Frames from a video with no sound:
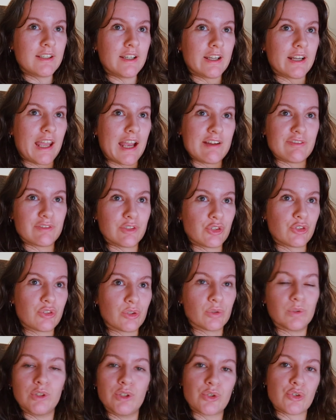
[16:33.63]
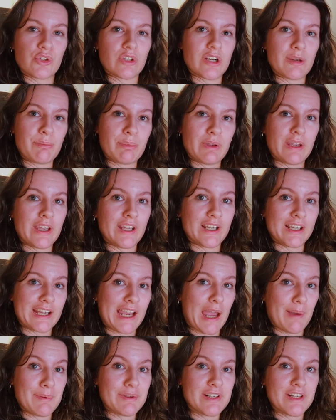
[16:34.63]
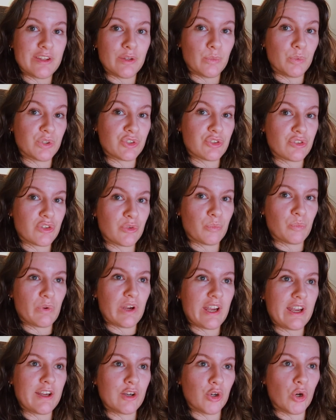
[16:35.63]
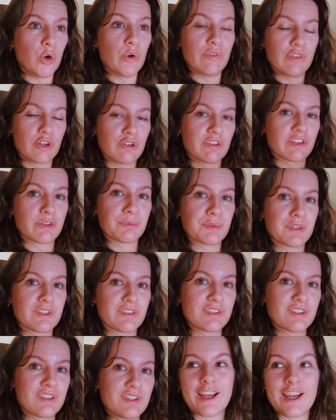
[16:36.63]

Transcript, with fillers: and having a solo trip in a cabin in the woods somewhere over Christmas.